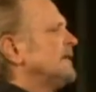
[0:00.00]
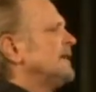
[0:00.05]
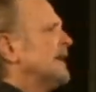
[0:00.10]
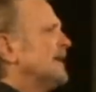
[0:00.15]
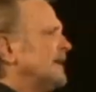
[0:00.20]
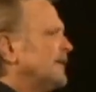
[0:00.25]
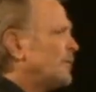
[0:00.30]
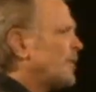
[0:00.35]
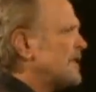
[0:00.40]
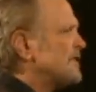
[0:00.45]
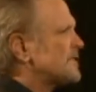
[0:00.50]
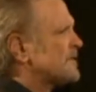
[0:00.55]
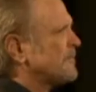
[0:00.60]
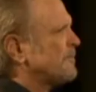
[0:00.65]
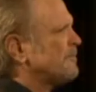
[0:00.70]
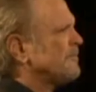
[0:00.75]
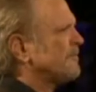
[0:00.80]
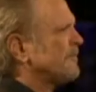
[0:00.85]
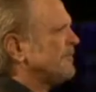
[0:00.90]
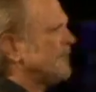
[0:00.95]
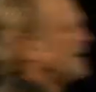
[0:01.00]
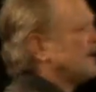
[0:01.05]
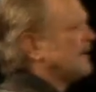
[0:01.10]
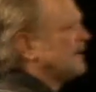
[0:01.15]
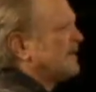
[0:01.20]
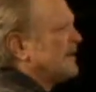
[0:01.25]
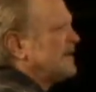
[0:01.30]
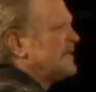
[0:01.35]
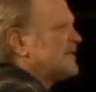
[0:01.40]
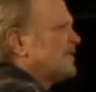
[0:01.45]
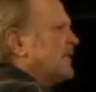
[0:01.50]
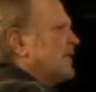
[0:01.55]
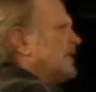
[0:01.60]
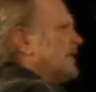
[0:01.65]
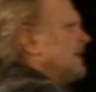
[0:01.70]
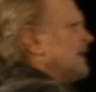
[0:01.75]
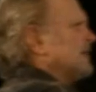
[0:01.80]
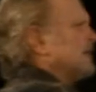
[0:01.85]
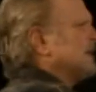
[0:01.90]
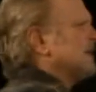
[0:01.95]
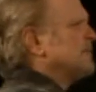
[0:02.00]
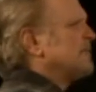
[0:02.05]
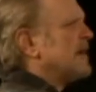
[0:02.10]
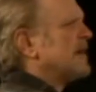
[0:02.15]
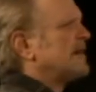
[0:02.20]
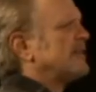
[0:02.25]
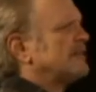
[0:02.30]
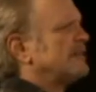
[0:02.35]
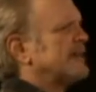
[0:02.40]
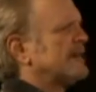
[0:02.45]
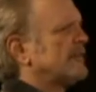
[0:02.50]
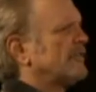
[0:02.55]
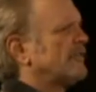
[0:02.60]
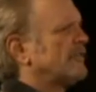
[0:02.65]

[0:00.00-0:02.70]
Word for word: Now, there was, a, it does look like there might have been